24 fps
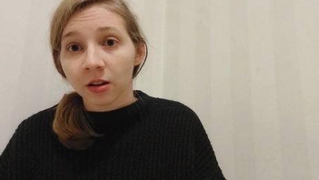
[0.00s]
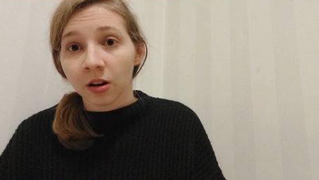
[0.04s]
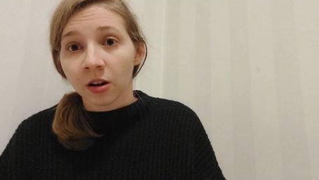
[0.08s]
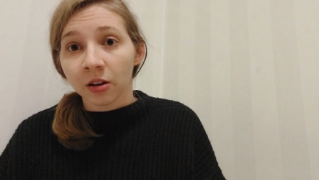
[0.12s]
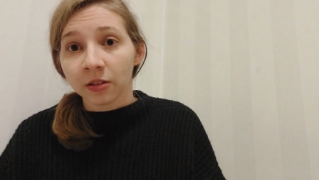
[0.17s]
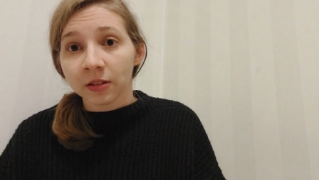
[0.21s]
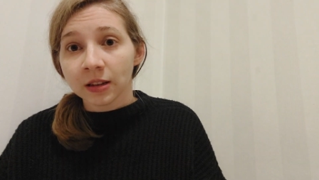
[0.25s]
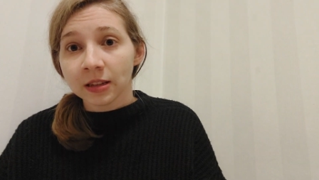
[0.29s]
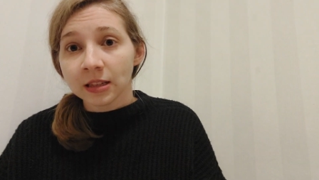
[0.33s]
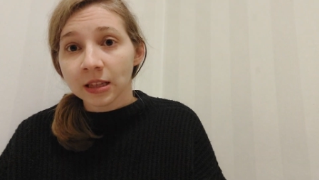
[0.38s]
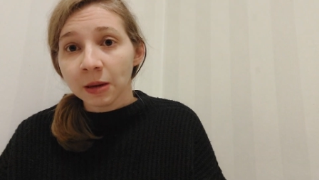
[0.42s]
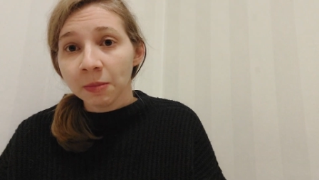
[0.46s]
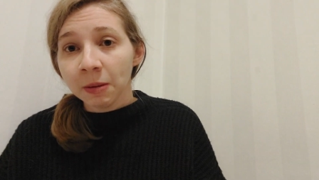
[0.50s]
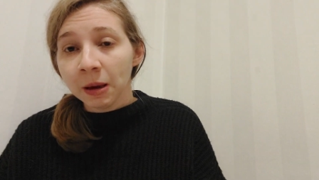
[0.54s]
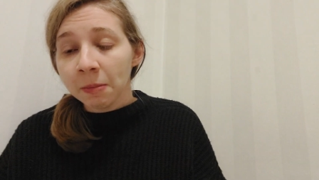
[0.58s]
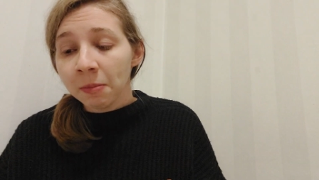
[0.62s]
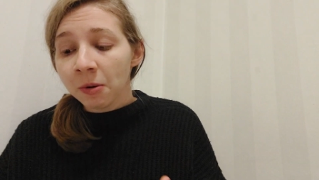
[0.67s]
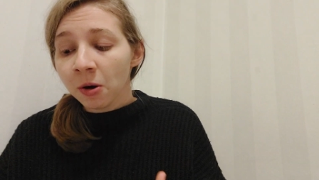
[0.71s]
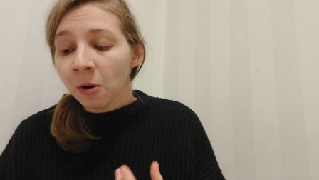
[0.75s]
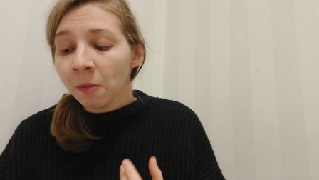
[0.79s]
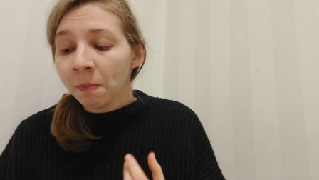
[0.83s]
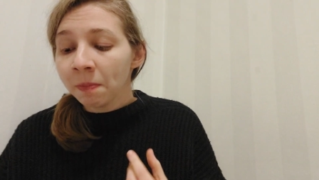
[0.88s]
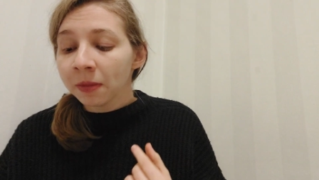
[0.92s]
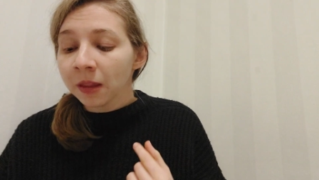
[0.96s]
autistic
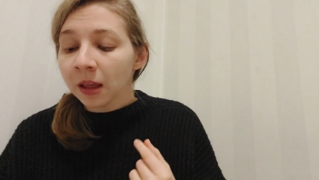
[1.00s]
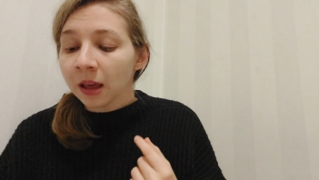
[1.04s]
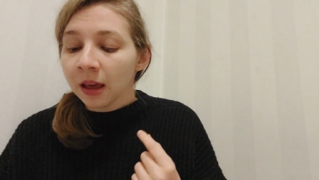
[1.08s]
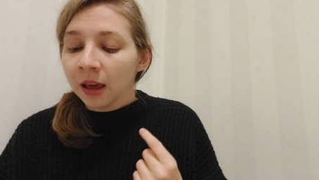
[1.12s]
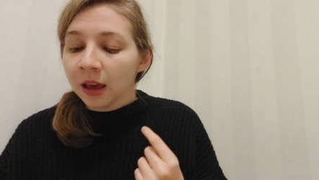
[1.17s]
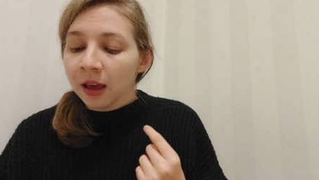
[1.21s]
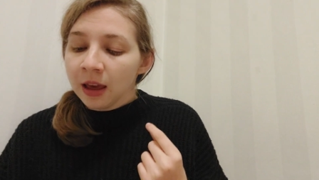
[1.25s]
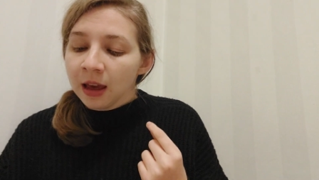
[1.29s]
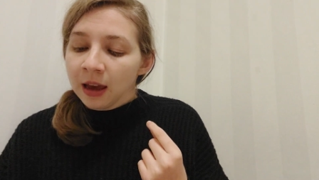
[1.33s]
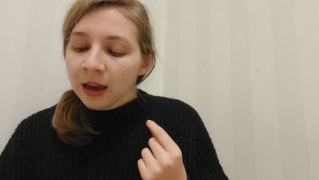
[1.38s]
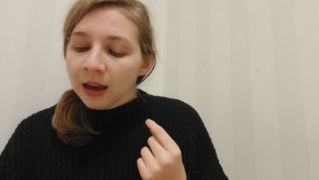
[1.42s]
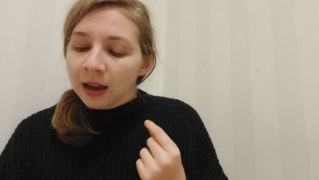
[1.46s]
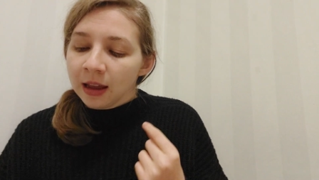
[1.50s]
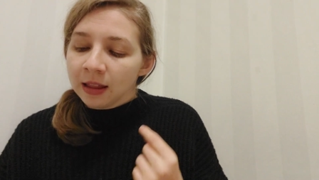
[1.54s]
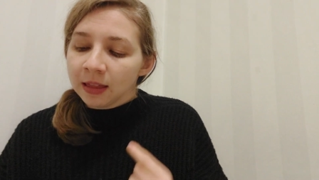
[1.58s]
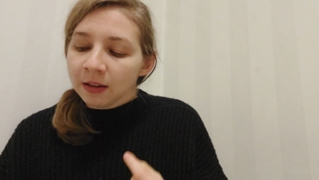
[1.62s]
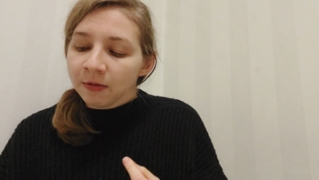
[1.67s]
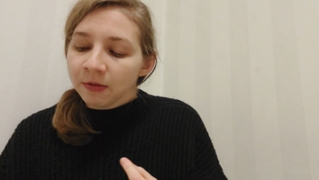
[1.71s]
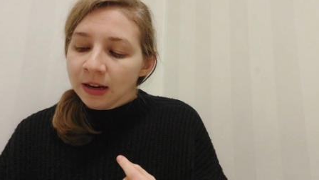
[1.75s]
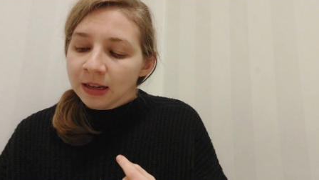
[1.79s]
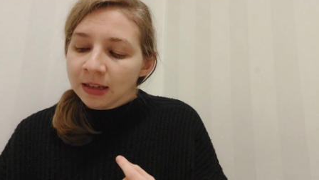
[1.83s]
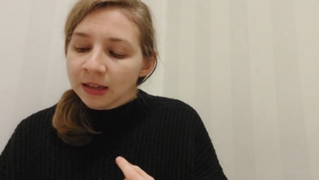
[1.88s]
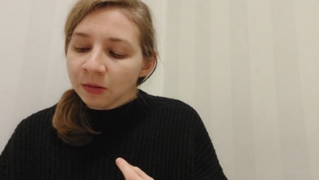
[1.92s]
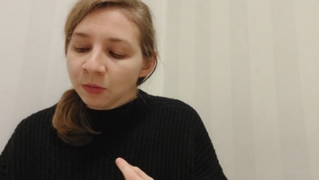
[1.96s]
people. And the
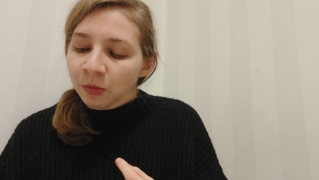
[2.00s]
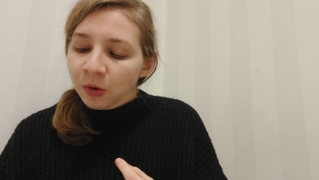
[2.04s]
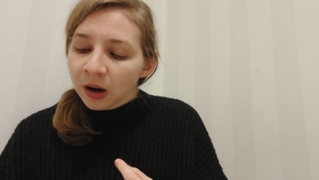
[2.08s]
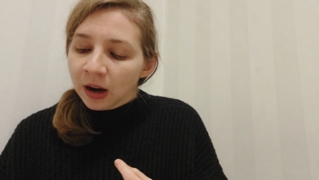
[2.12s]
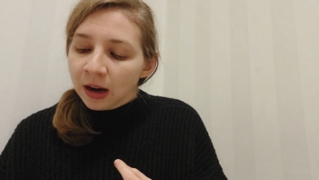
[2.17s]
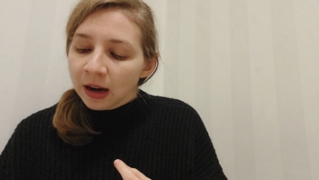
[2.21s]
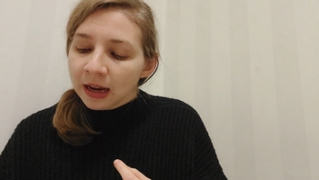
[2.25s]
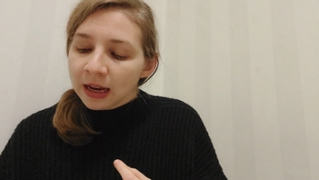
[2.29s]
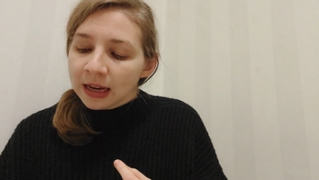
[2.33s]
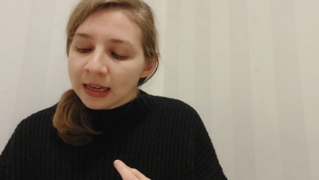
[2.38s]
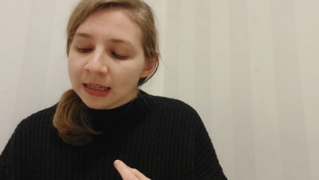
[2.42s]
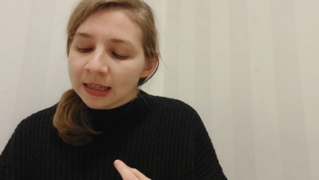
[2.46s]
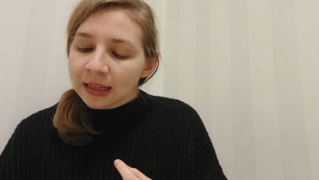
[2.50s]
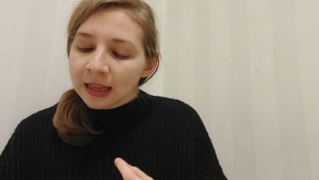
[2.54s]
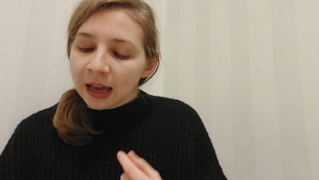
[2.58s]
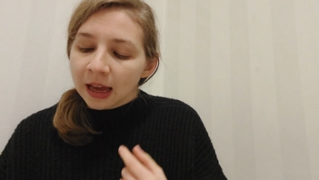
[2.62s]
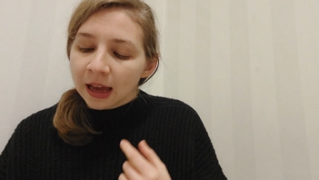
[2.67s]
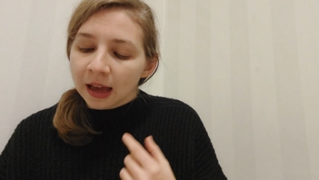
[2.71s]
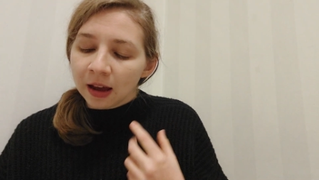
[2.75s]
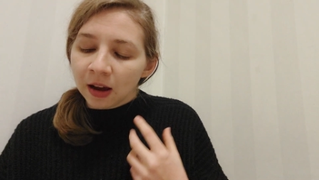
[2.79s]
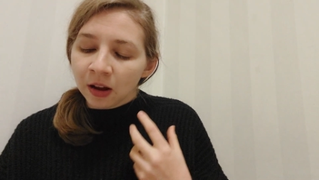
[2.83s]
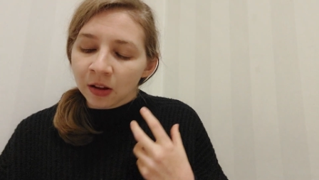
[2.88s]
reason why is that